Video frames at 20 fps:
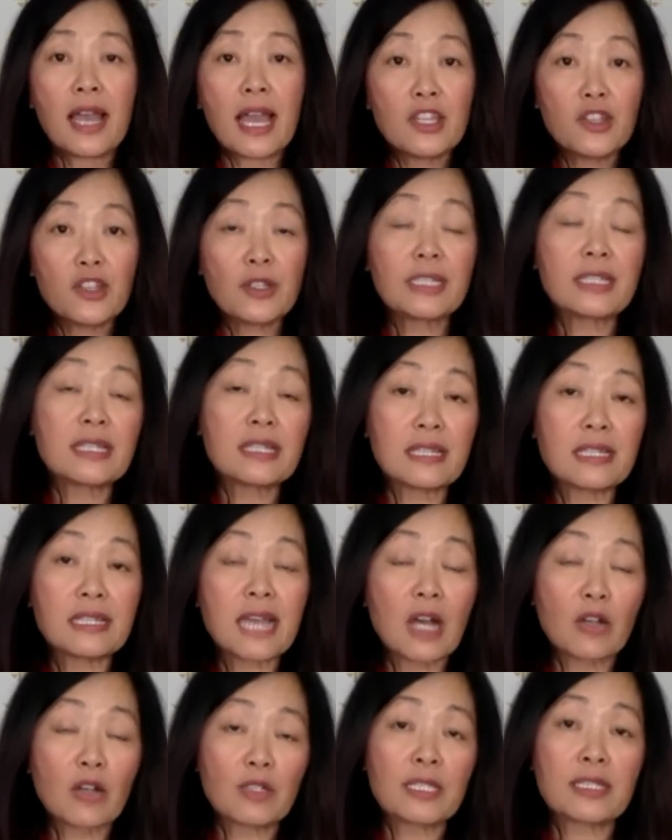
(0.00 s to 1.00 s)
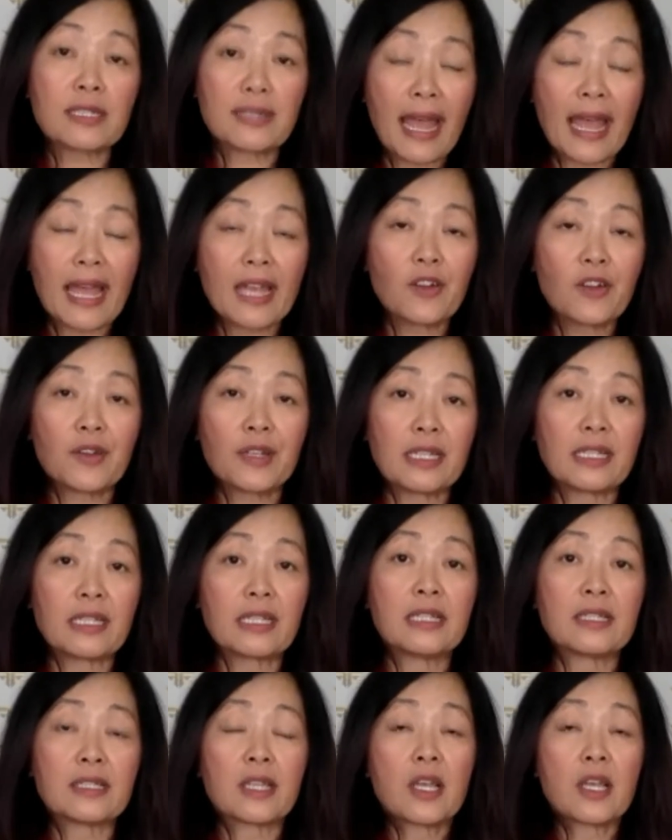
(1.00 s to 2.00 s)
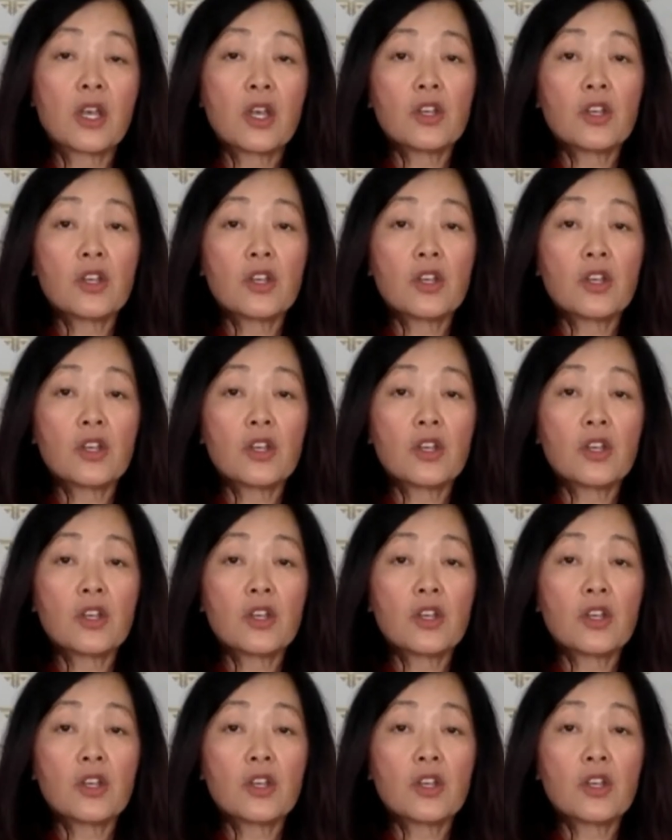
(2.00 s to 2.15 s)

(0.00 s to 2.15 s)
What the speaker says: and you can see how staggering it is.